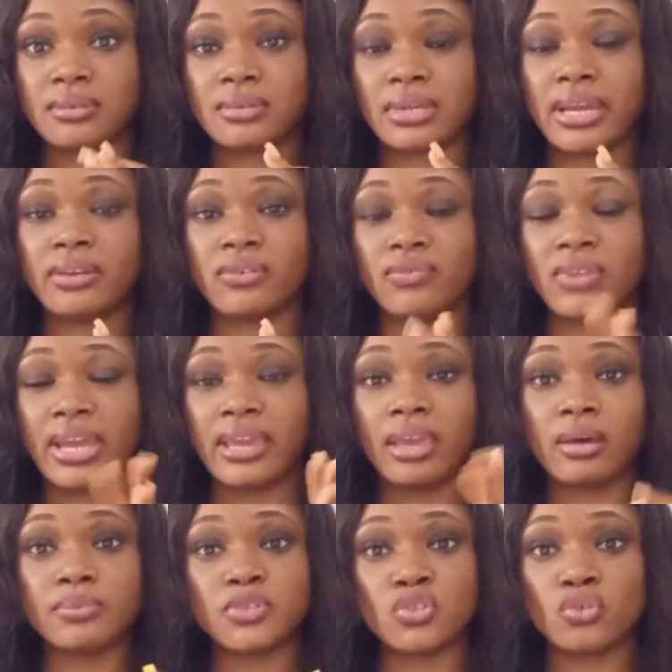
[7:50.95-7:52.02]
kind of like
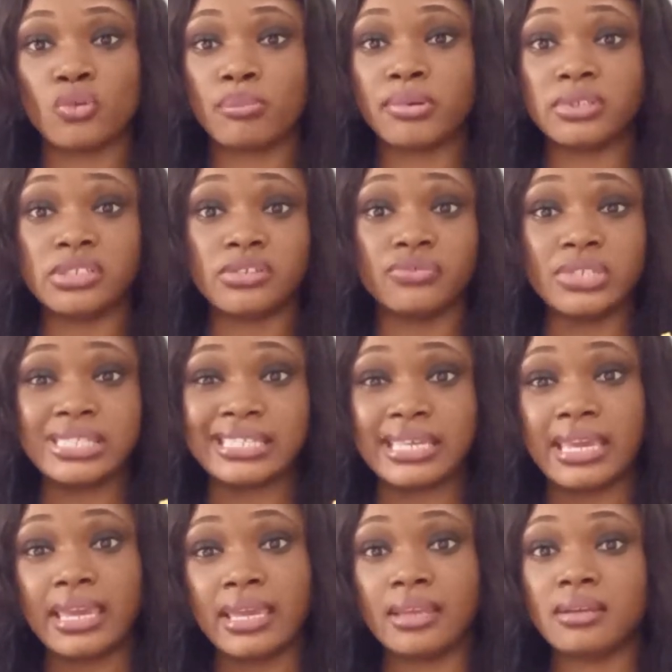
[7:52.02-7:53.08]
helps your body
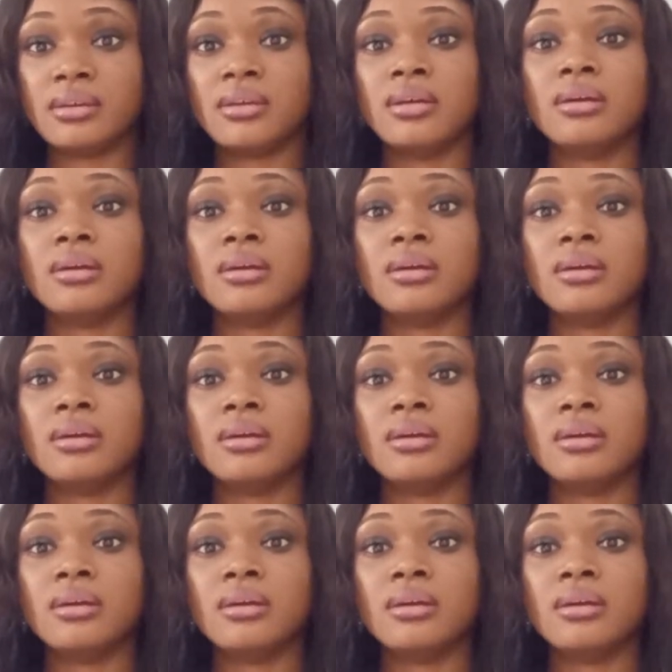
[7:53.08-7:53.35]
retain